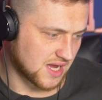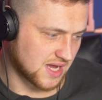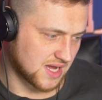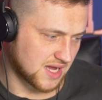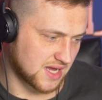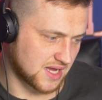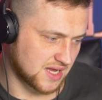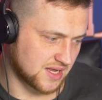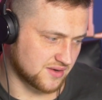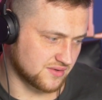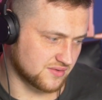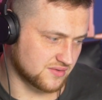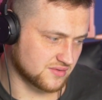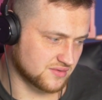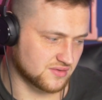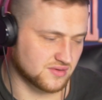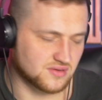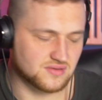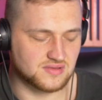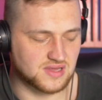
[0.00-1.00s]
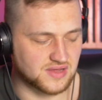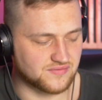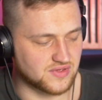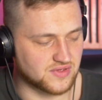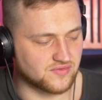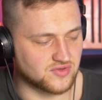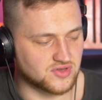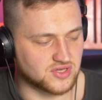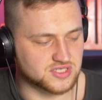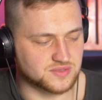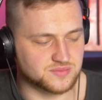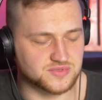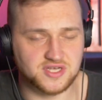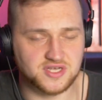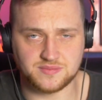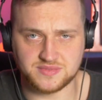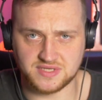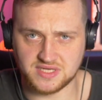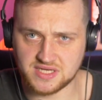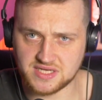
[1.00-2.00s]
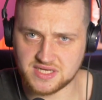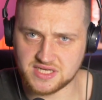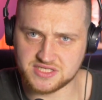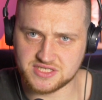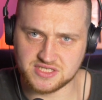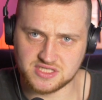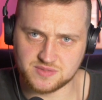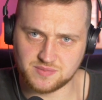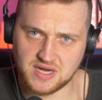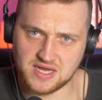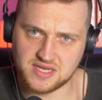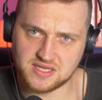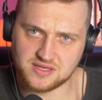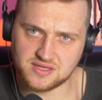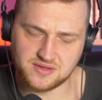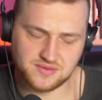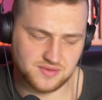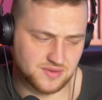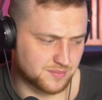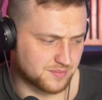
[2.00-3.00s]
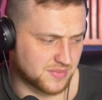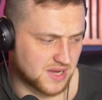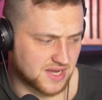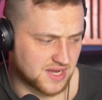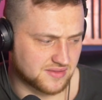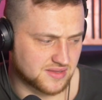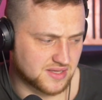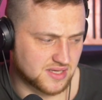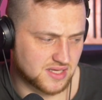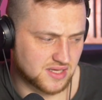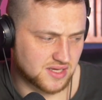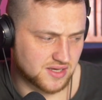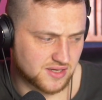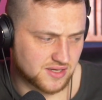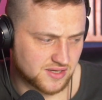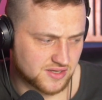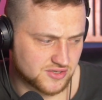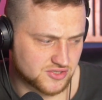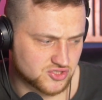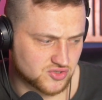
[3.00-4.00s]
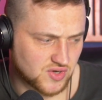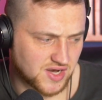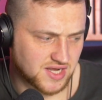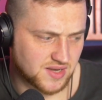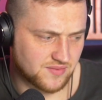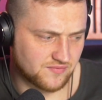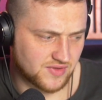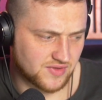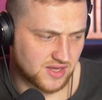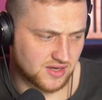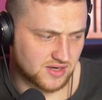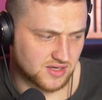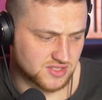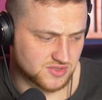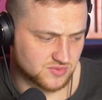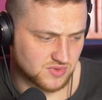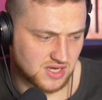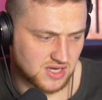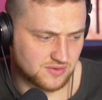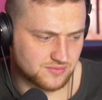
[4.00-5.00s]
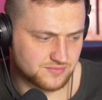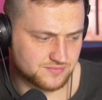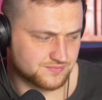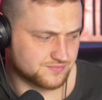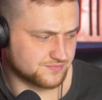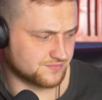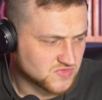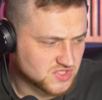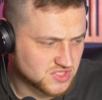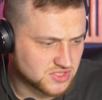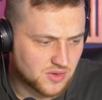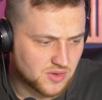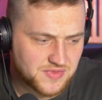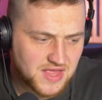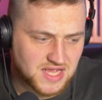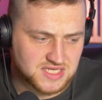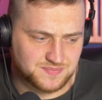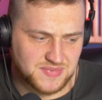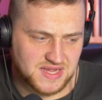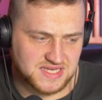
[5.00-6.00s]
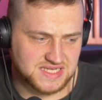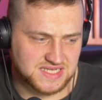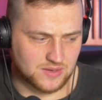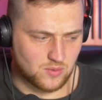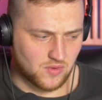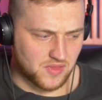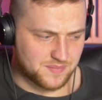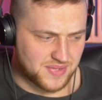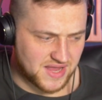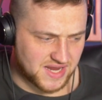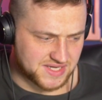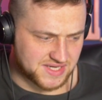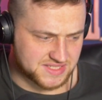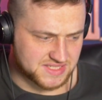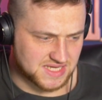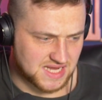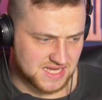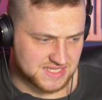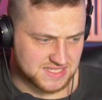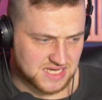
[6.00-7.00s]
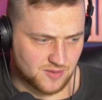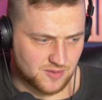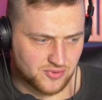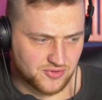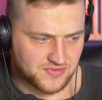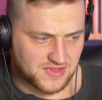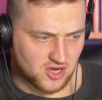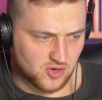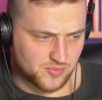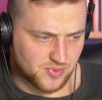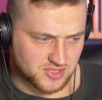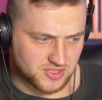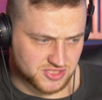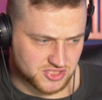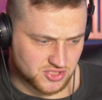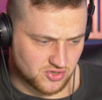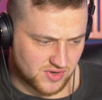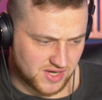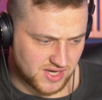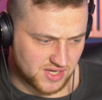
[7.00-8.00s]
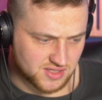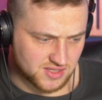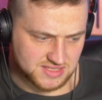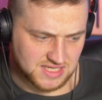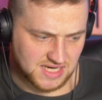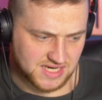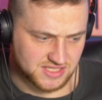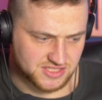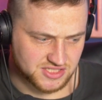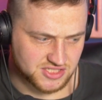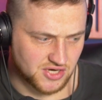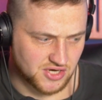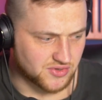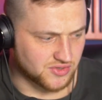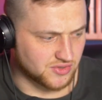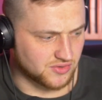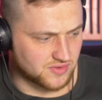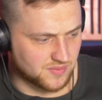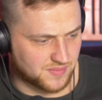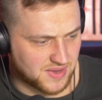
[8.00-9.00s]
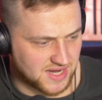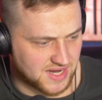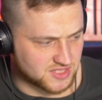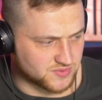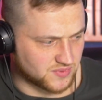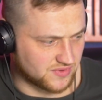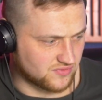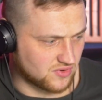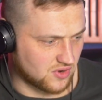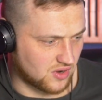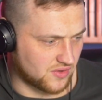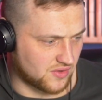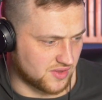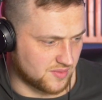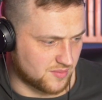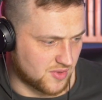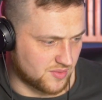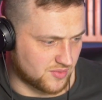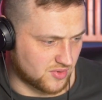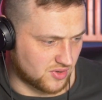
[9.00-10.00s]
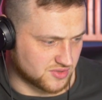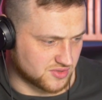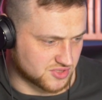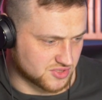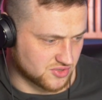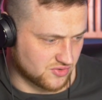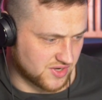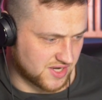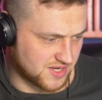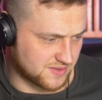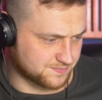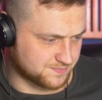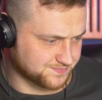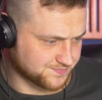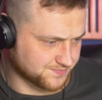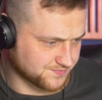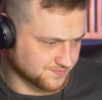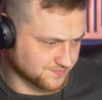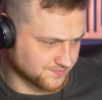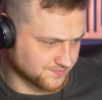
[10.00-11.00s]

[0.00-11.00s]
And they've given you some terms and conditions by the trading vehicle as well. So that's basically what the page says. I'll put that up on screen because I can show you the page we've got at the moment on screen.